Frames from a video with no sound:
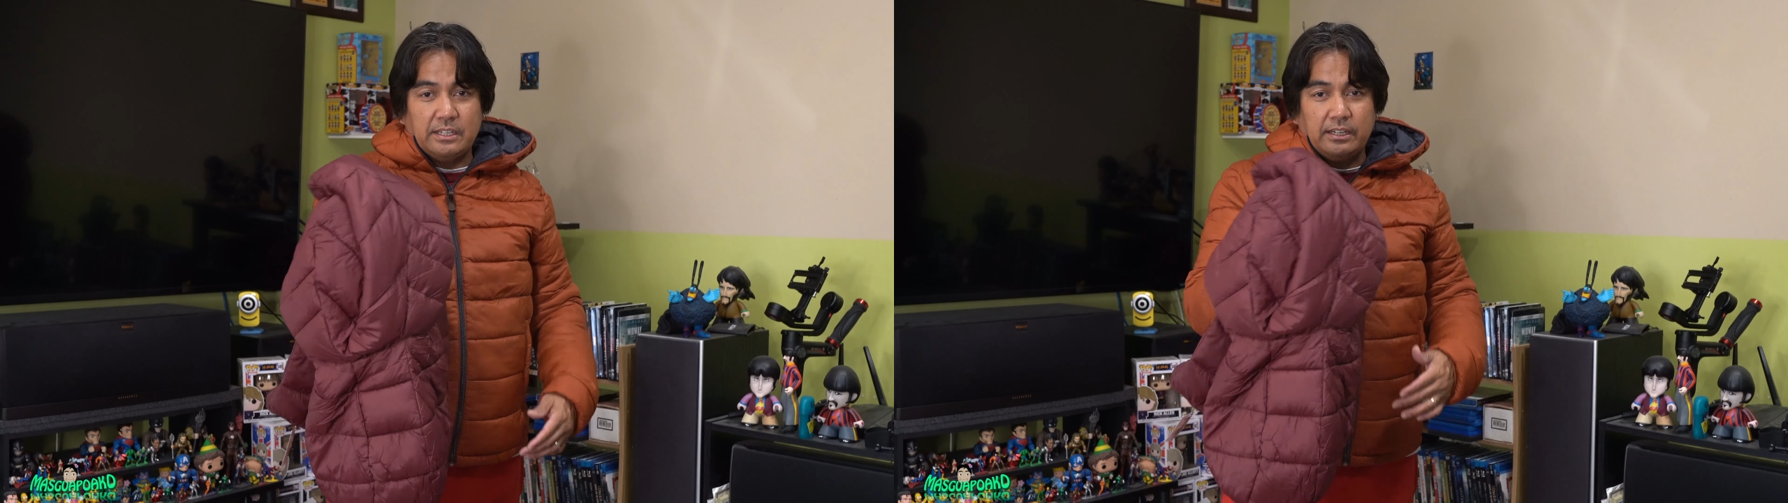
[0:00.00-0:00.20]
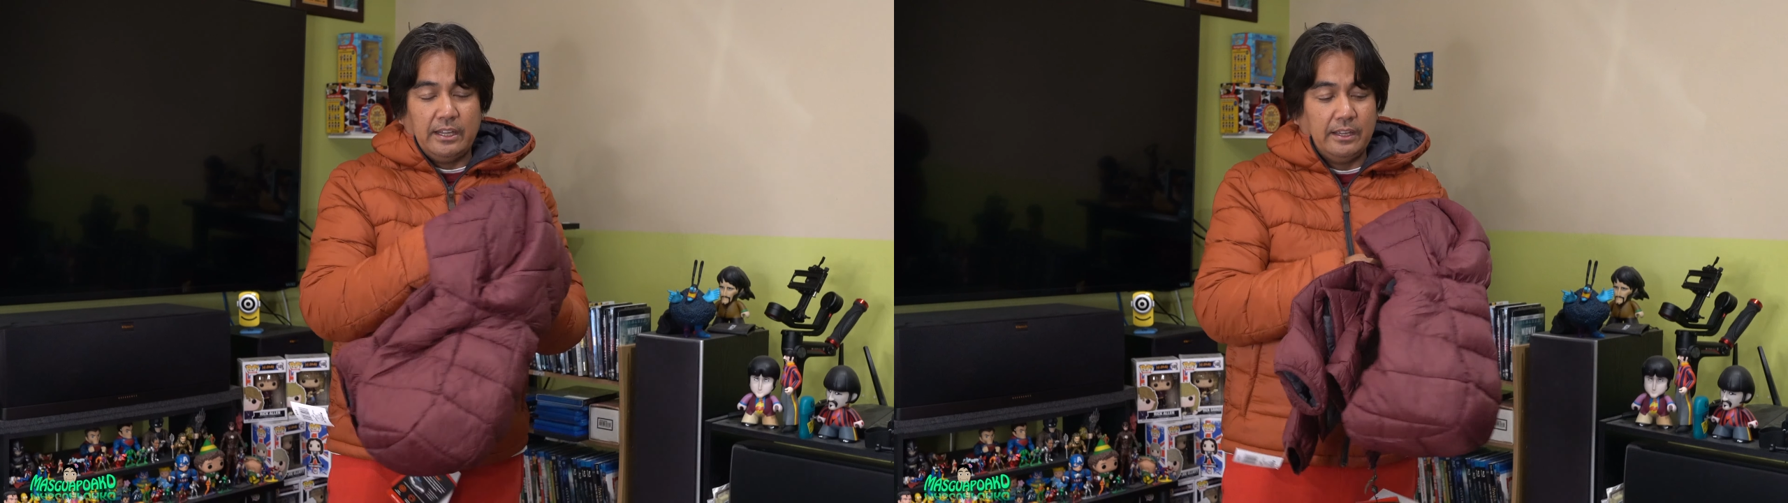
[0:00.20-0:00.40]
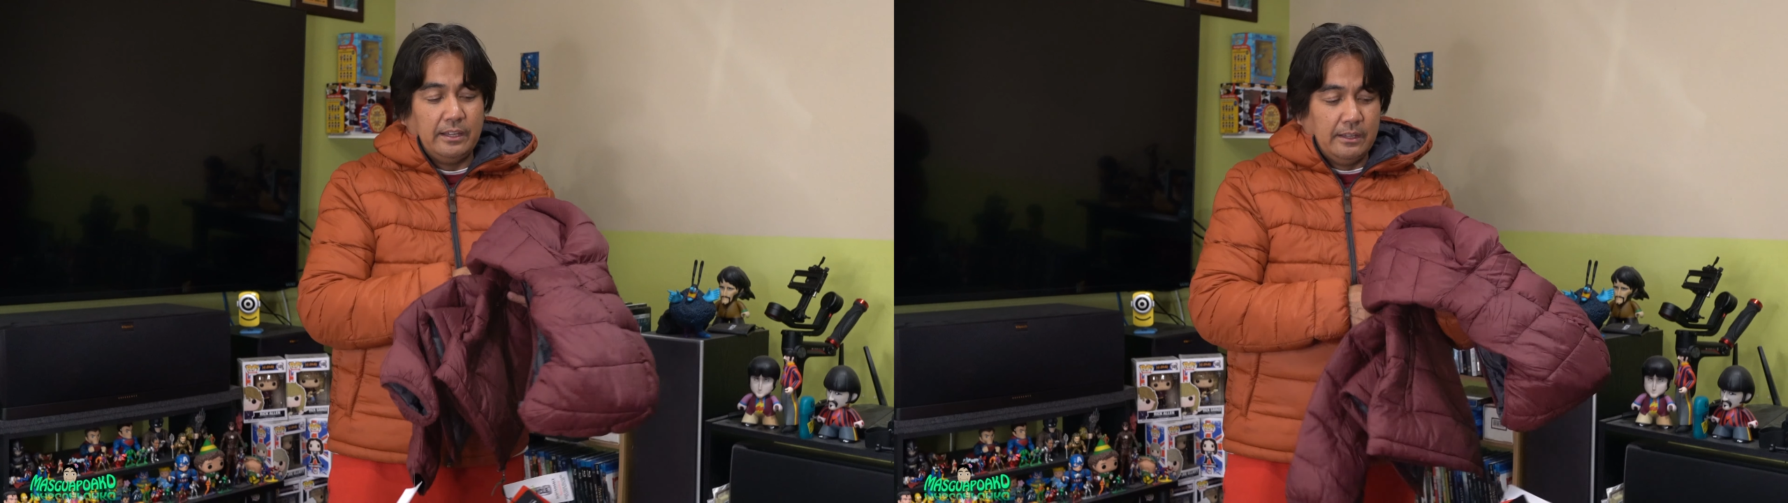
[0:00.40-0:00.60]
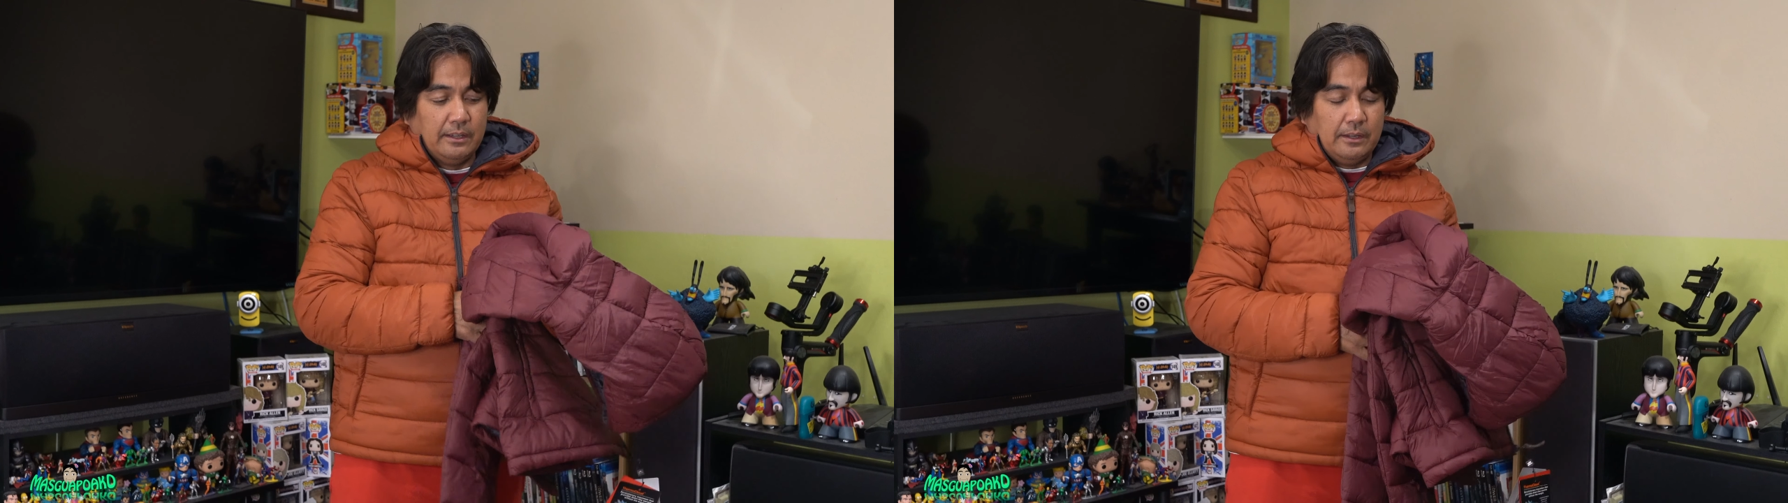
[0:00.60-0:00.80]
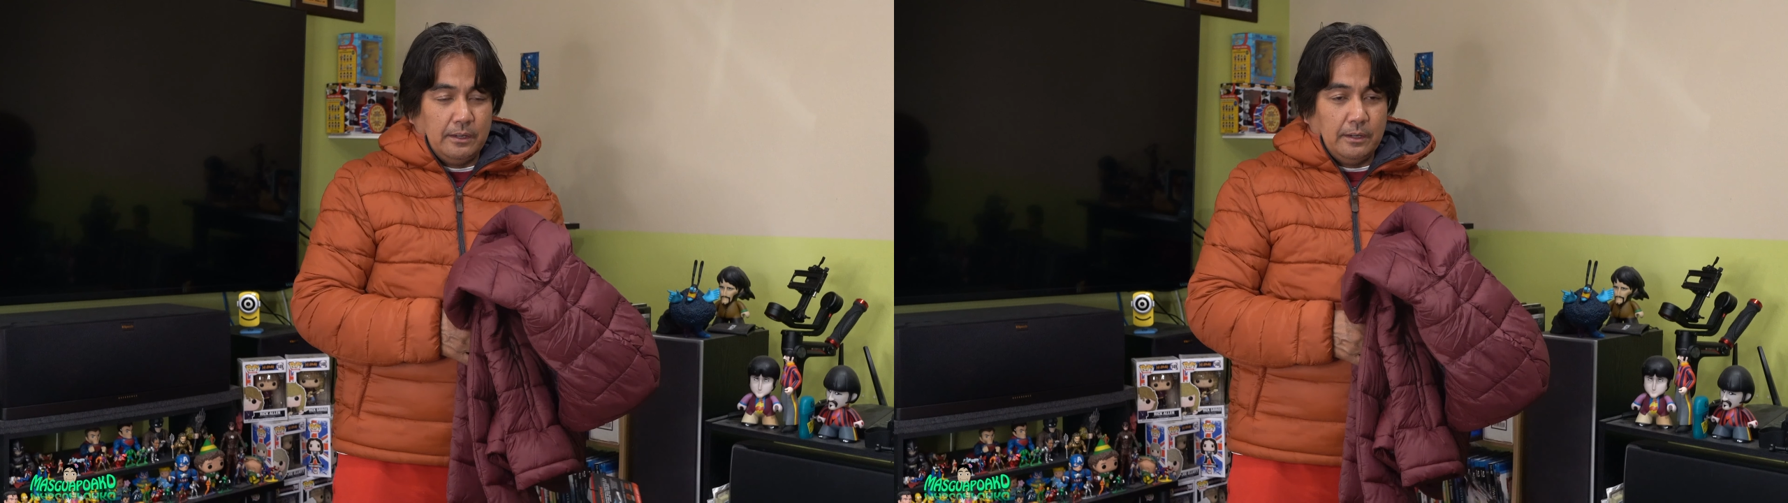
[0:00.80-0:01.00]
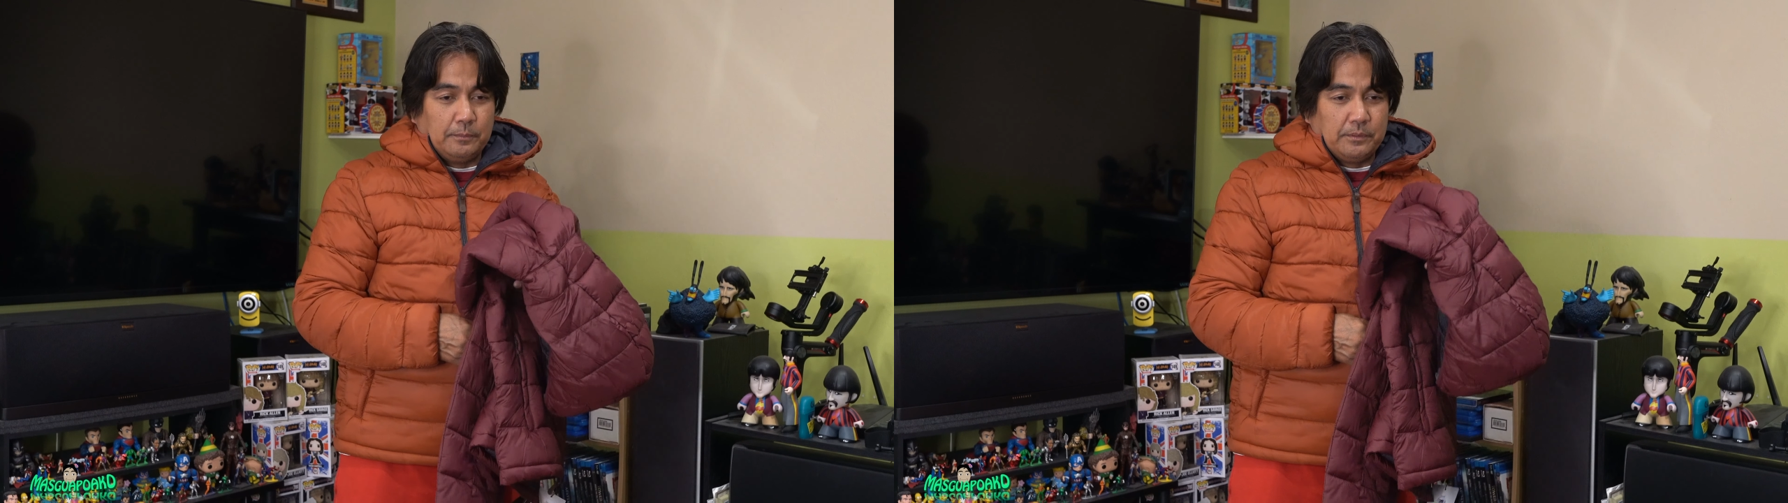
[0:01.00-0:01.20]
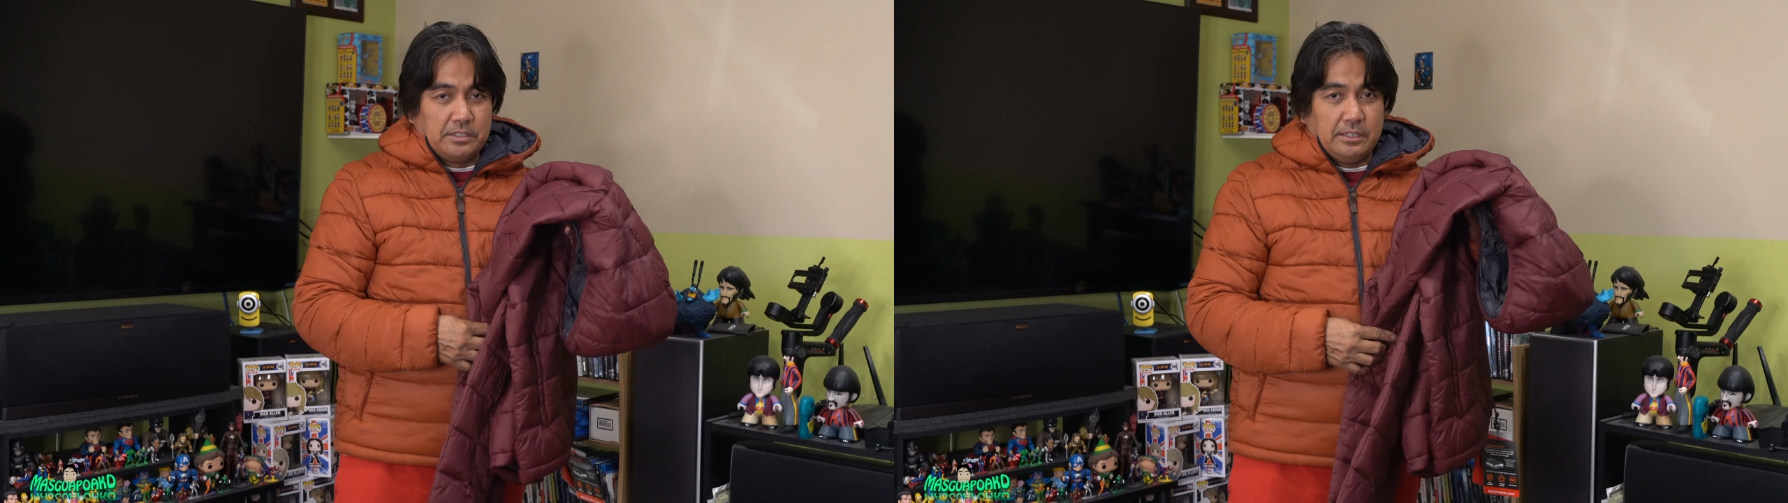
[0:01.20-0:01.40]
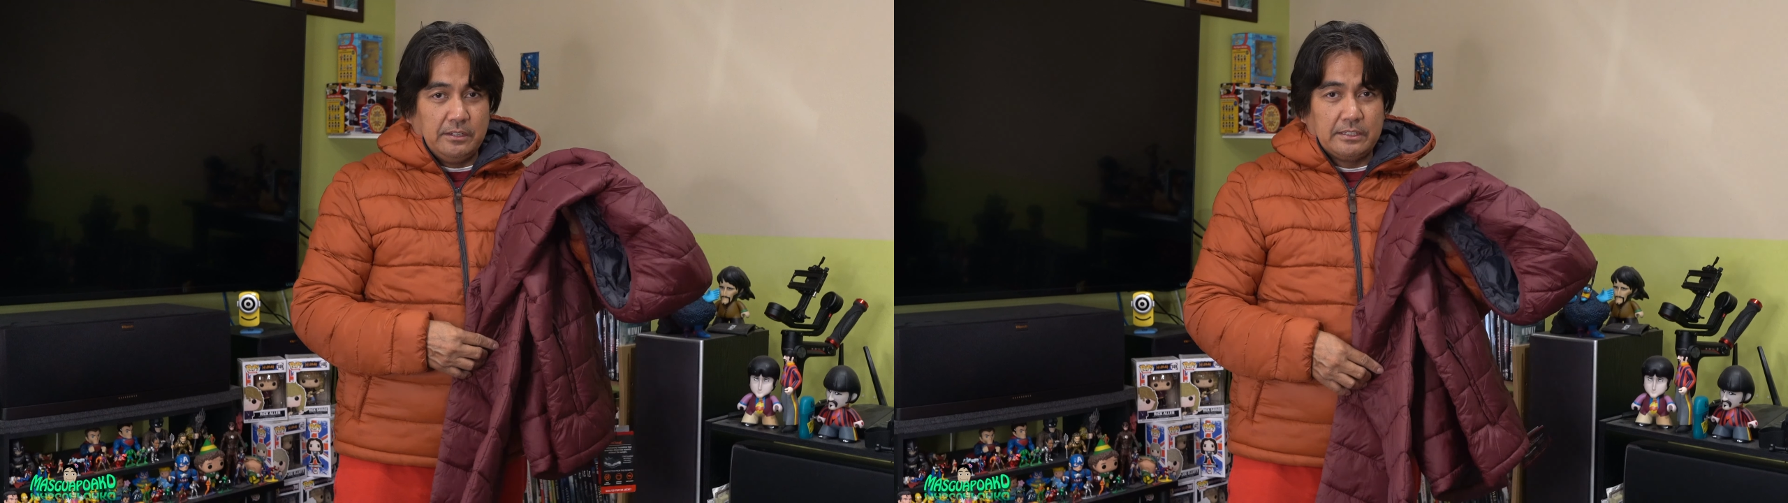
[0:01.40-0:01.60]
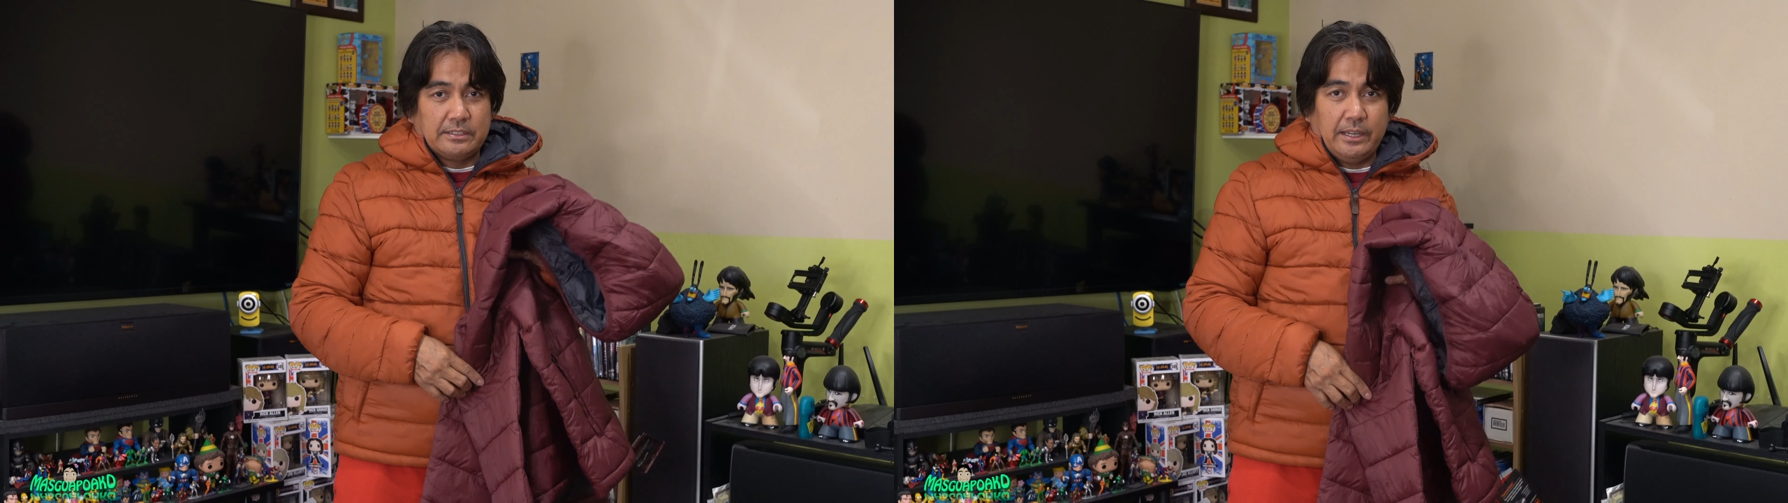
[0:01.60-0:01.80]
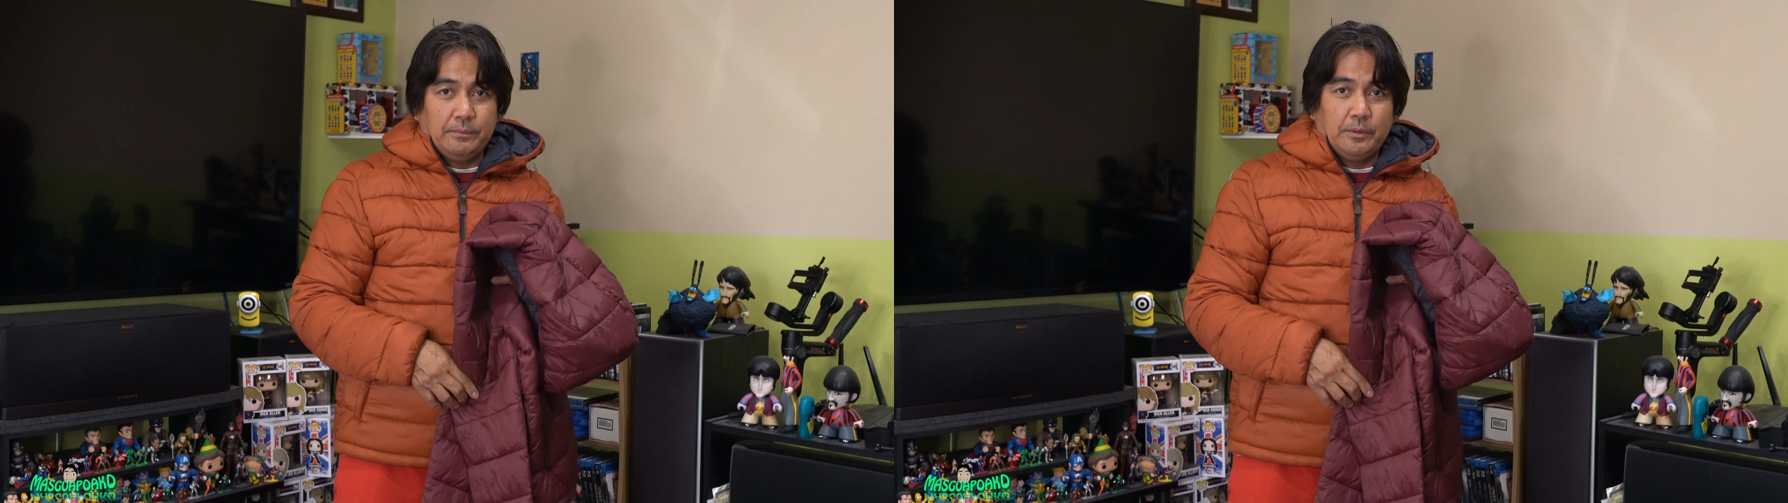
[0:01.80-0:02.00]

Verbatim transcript: and hope to see you next time.